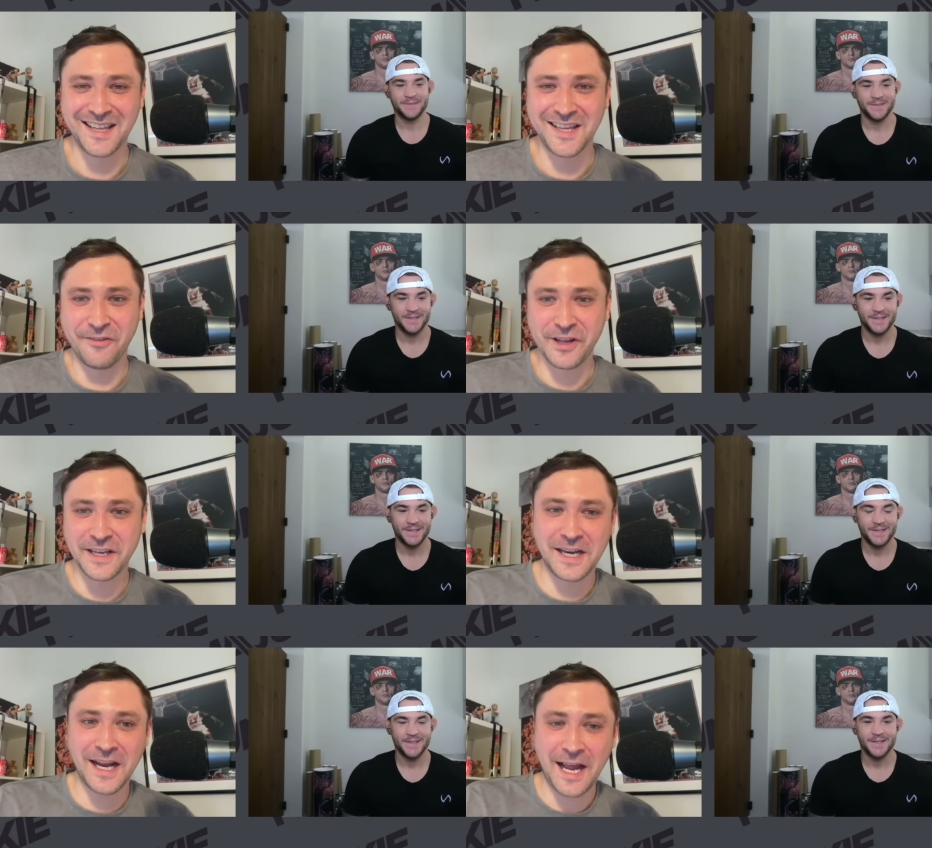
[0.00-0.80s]
Speaker 1: love it.
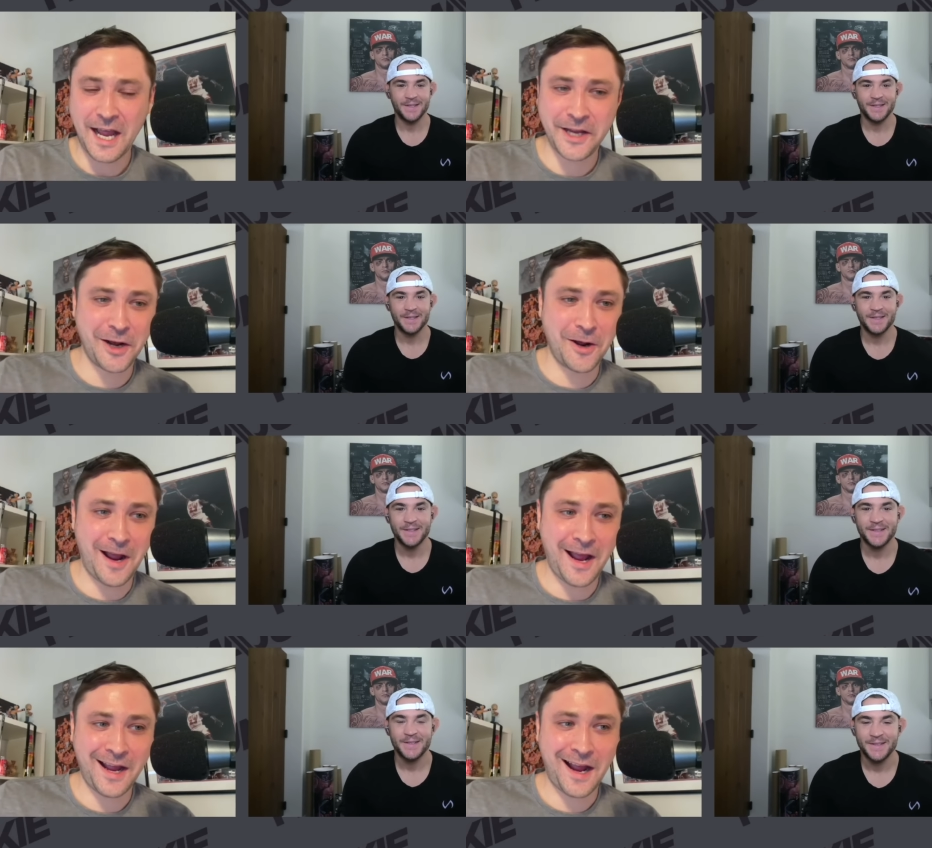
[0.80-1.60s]

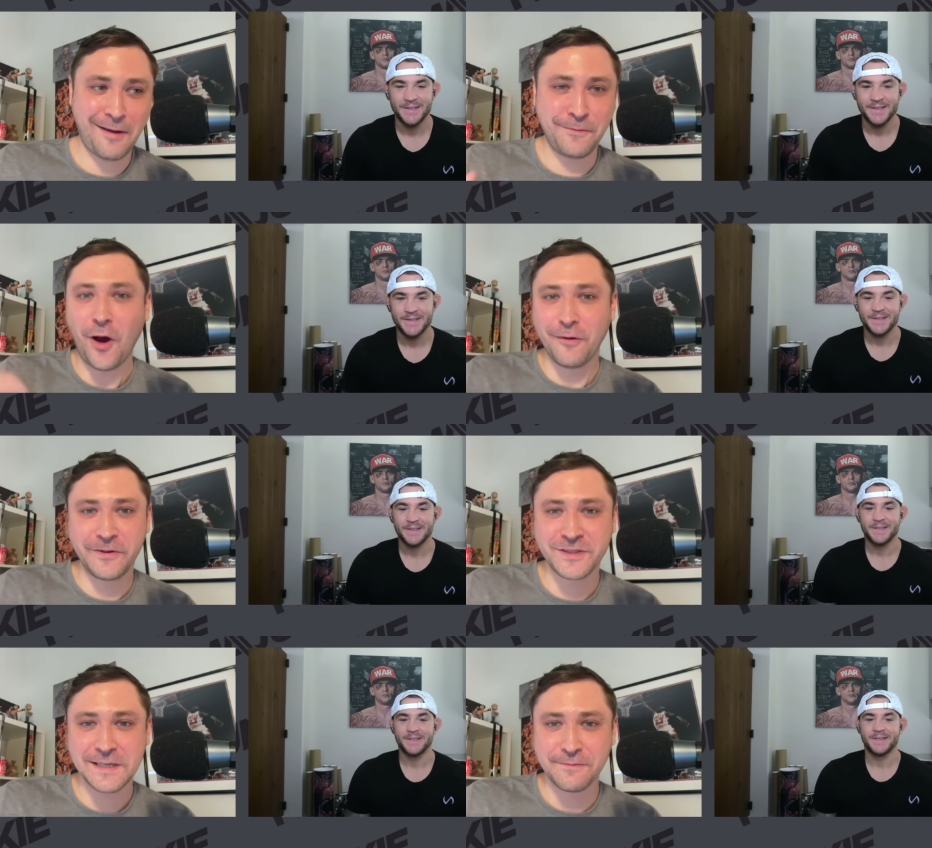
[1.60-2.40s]
And, I've
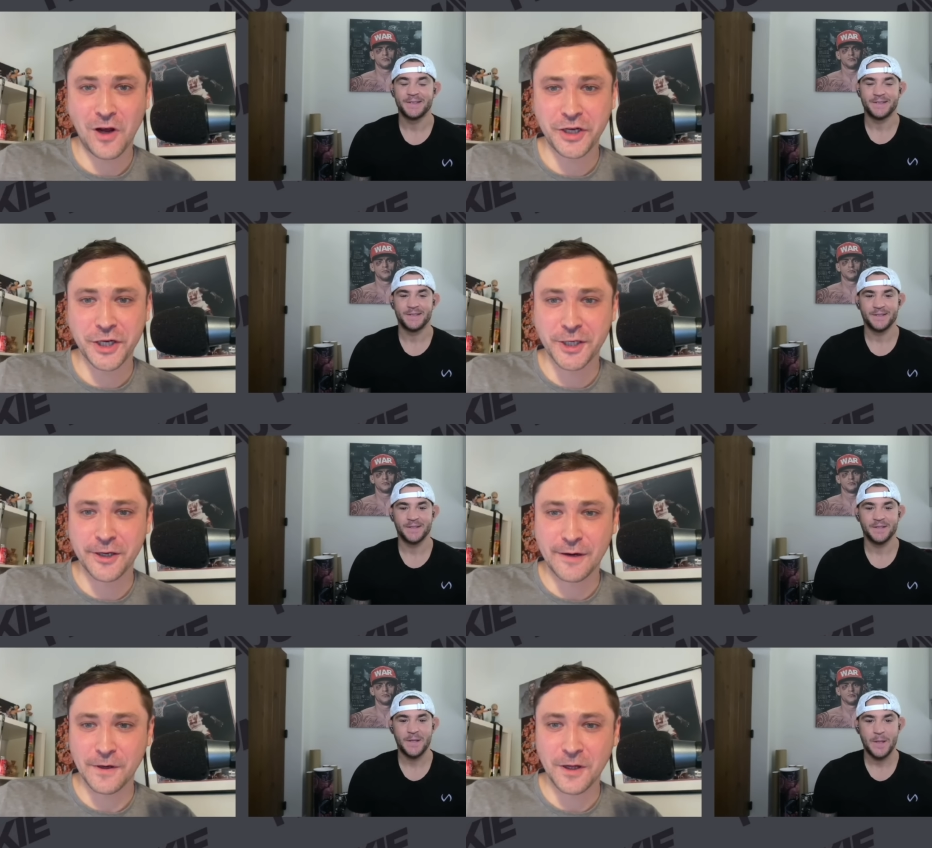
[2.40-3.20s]
obviously followed your
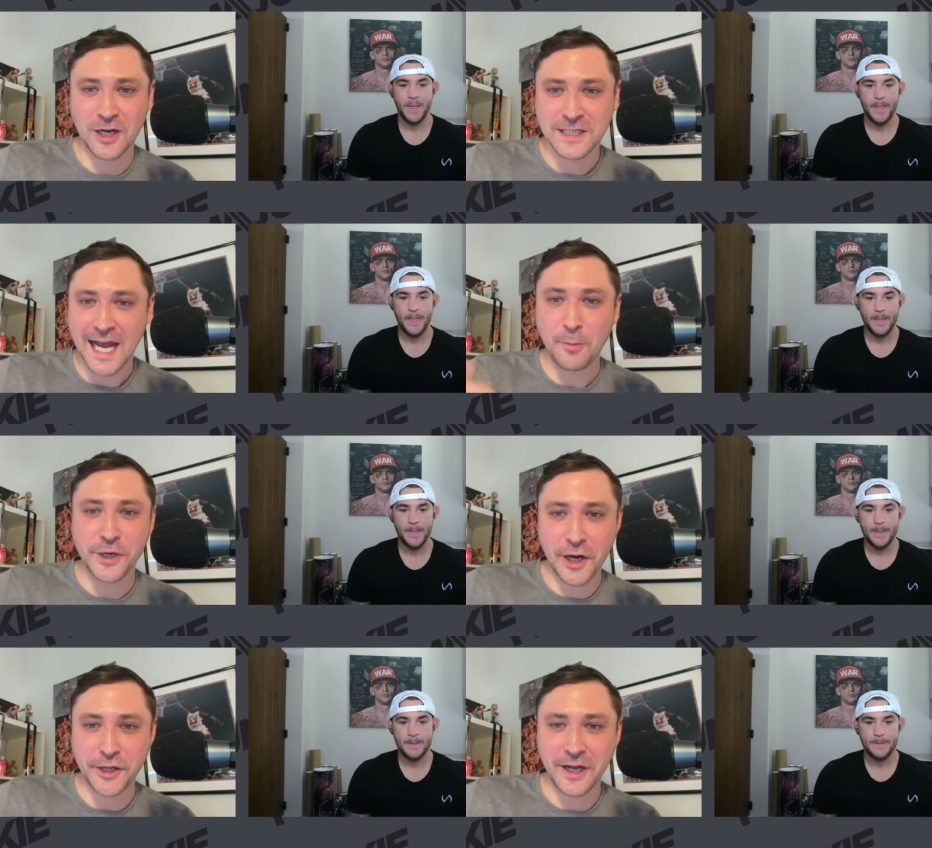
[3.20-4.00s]
career for a long time. We
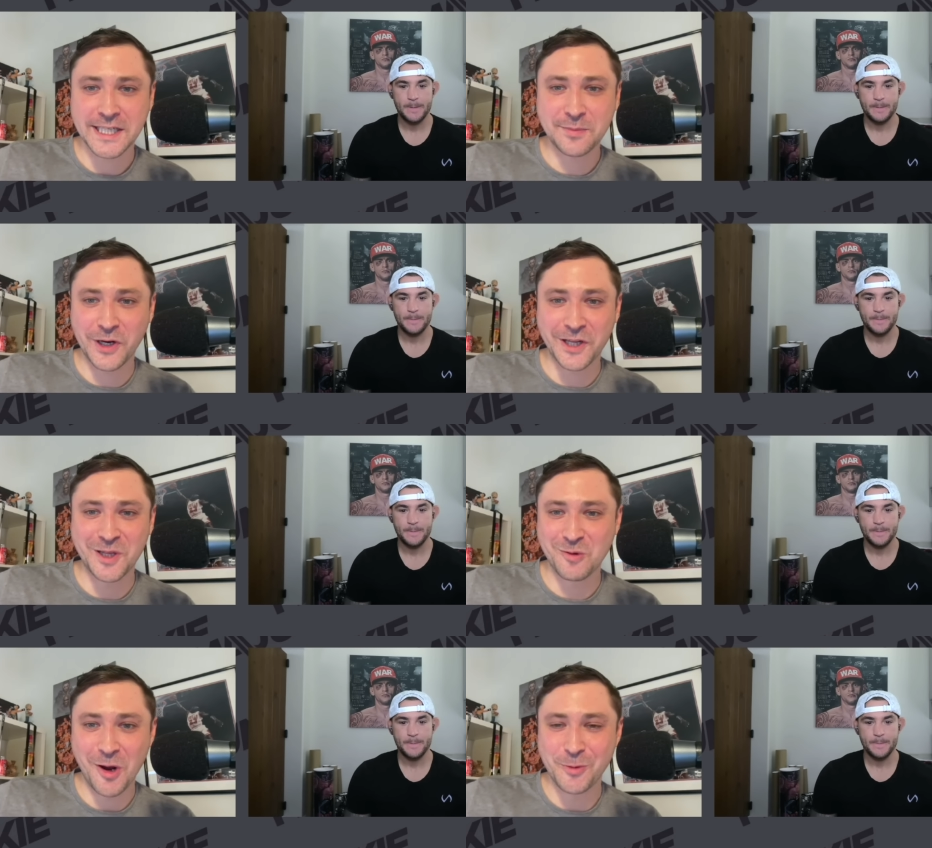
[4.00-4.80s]
know you like to put in
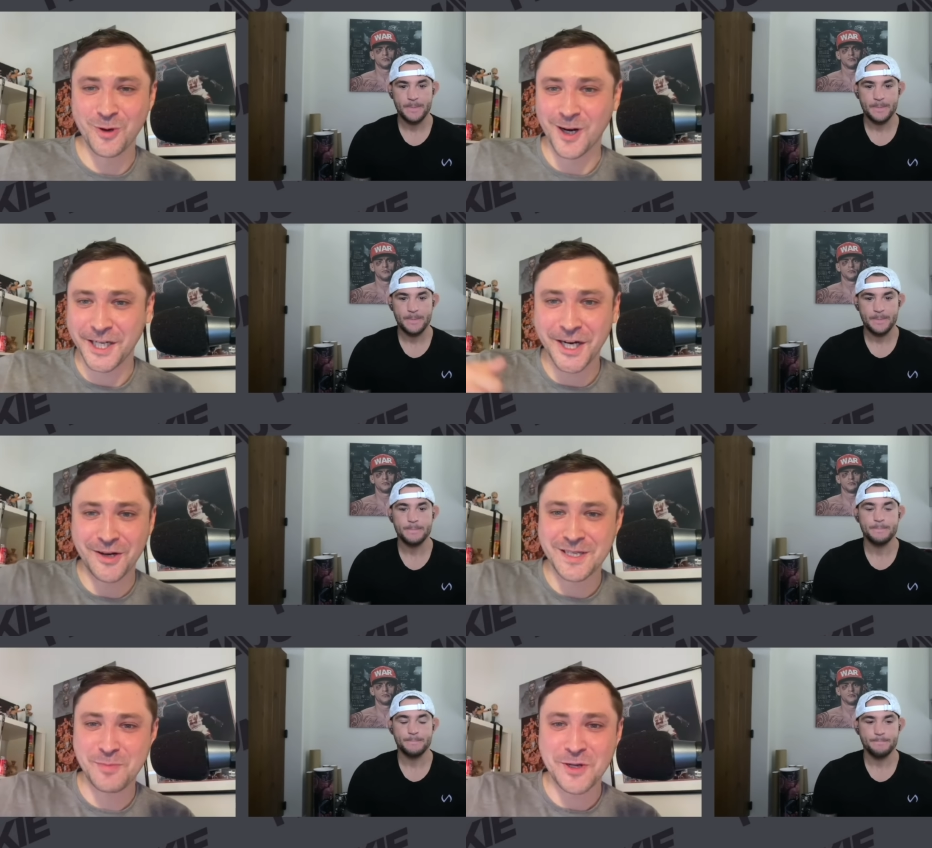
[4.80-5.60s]
the road work. You
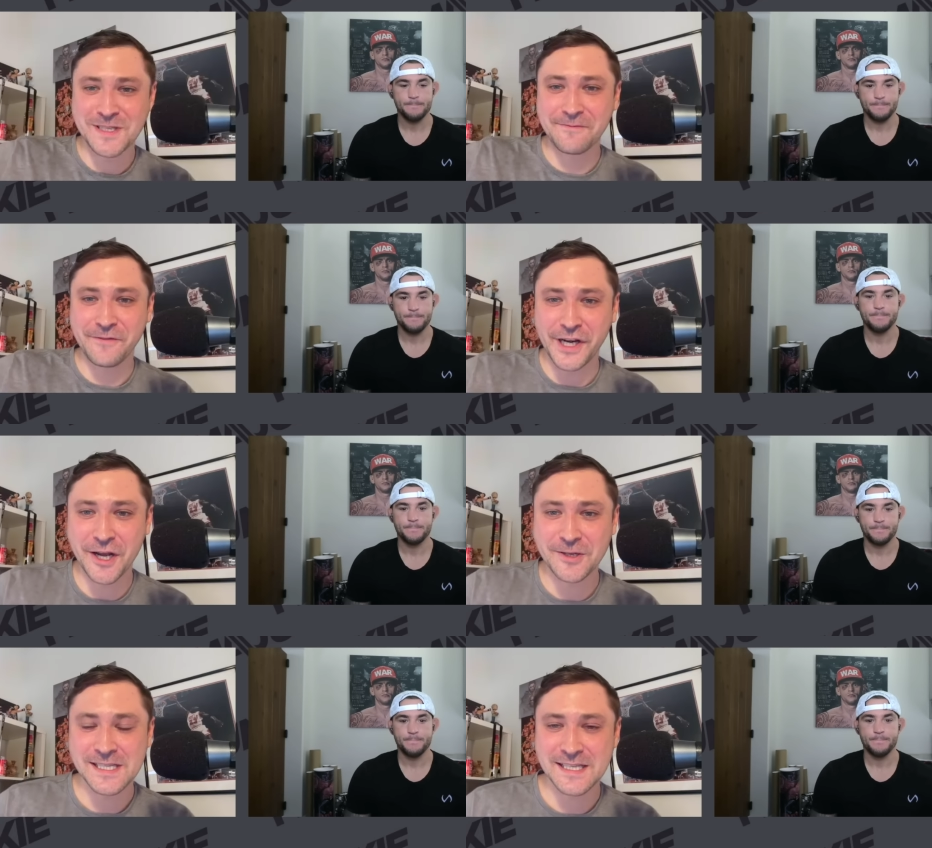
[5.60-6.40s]
always posting
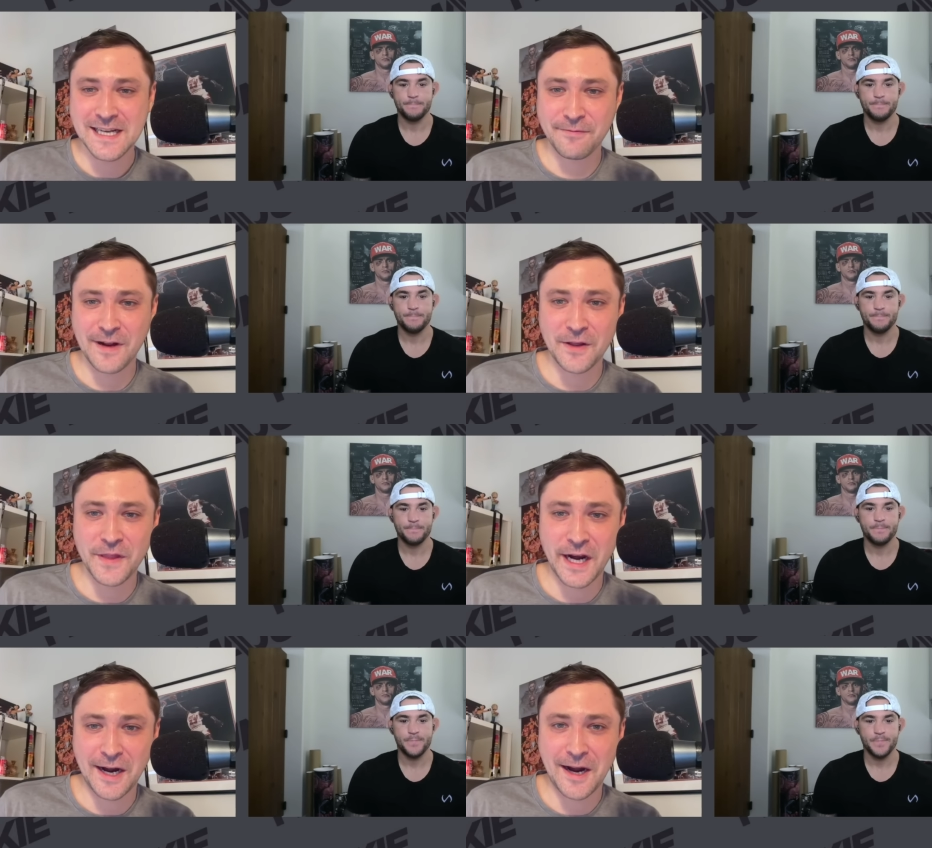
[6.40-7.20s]
videos and stuff out
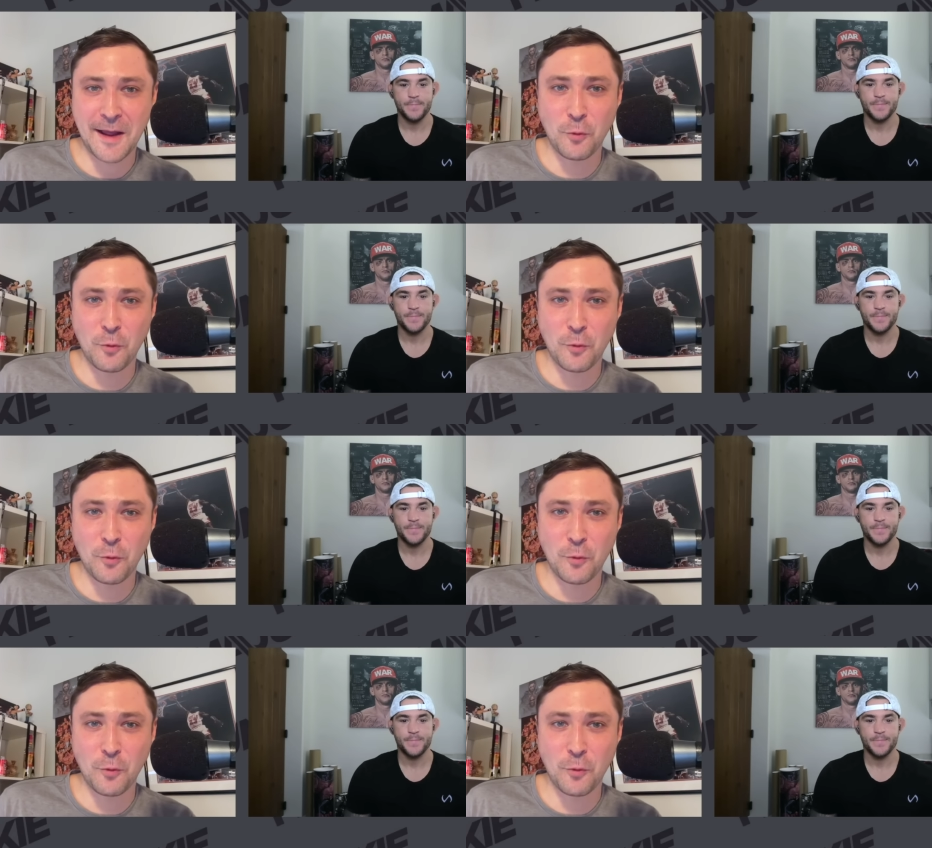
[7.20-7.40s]
there.